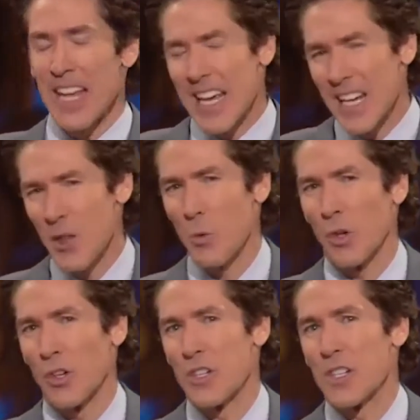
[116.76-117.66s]
In other
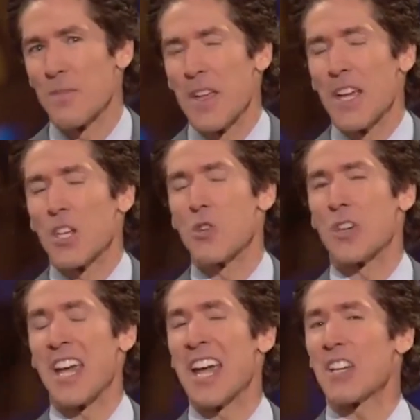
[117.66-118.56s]
words, you
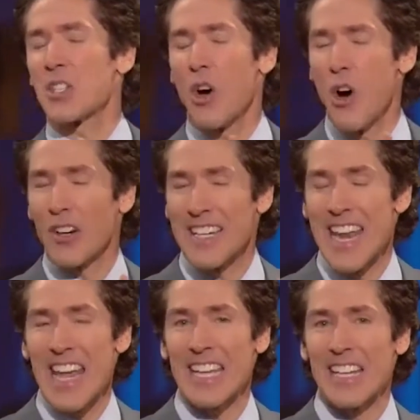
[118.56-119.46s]
can't talk
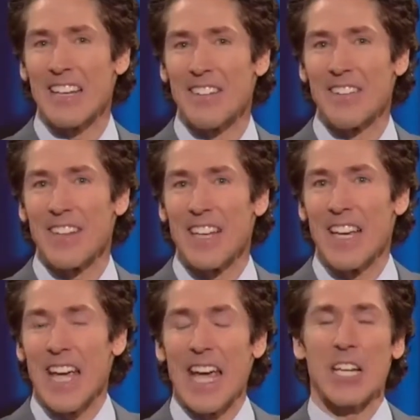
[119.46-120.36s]
negative
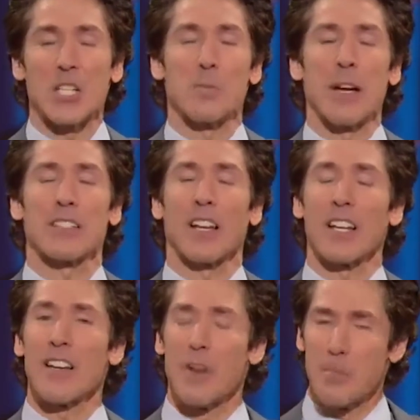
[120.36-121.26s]
and expect to
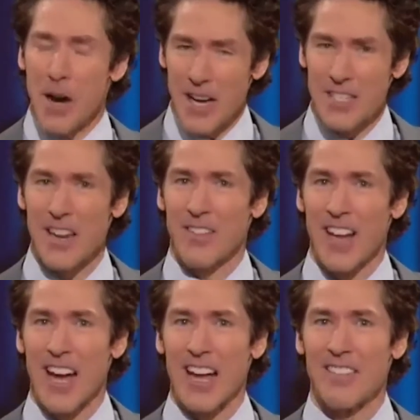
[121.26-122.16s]
live a positive
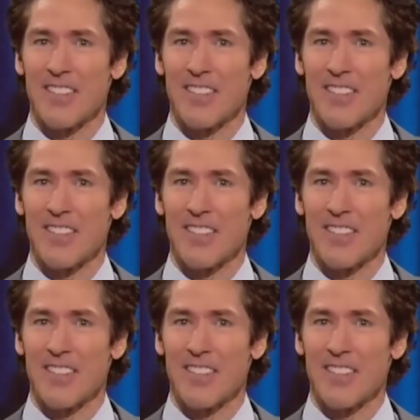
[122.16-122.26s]
life.